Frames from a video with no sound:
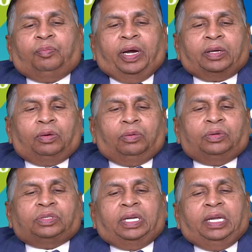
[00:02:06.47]

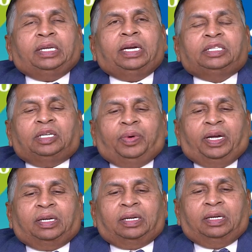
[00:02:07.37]
microloans increased by